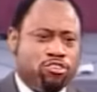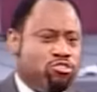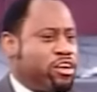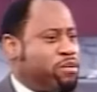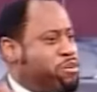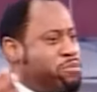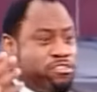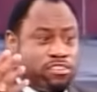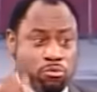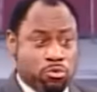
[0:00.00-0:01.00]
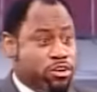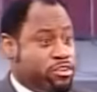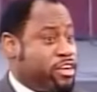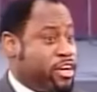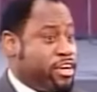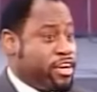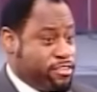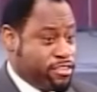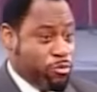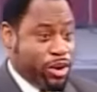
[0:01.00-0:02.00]
You got to bring me some word today.
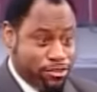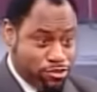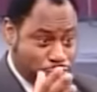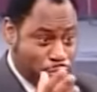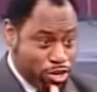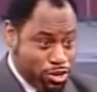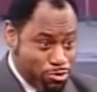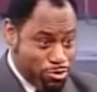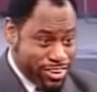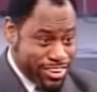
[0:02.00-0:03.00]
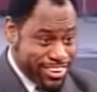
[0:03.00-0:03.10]
She said, when I saw you,